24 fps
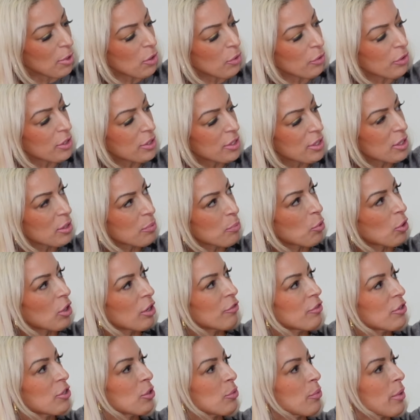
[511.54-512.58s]
Oh, this is more
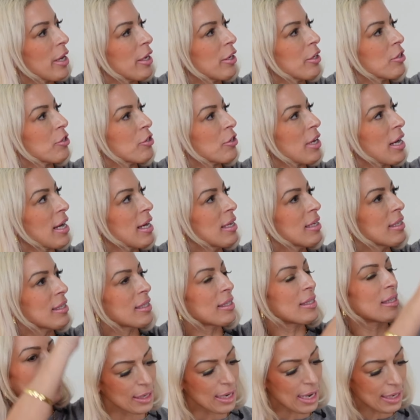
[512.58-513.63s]
of a sweater
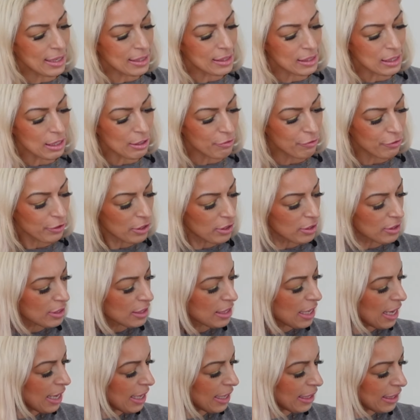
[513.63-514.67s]
dress. Nice. It feels
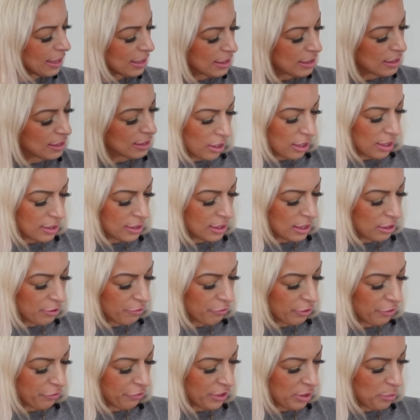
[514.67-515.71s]
nice. It says
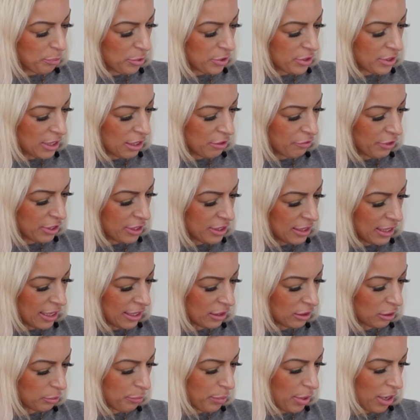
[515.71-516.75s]
50%
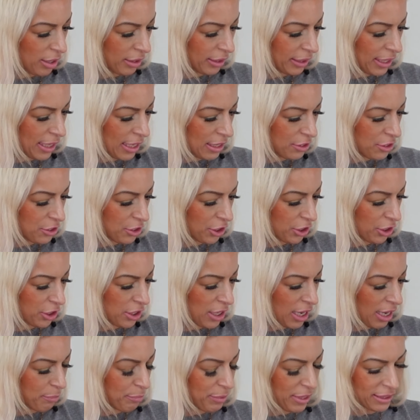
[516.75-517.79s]
recycled
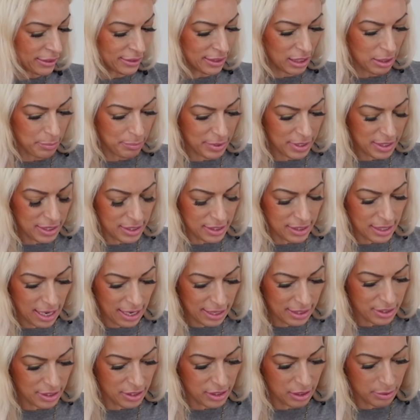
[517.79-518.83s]
polyester. I picked it up in a
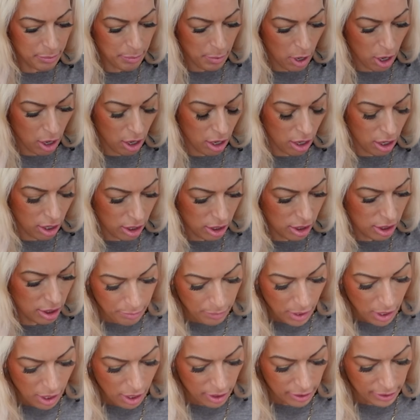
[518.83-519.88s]
size small.
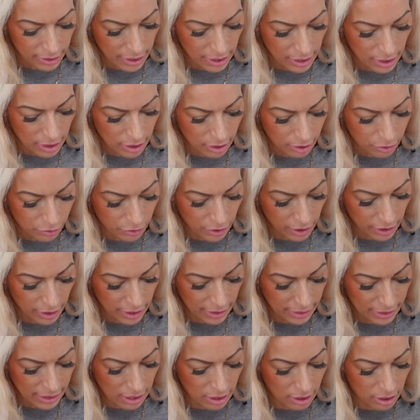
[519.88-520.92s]
Poly,
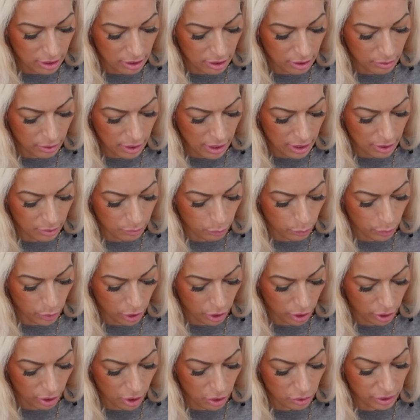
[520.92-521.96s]
acrylic, and wool.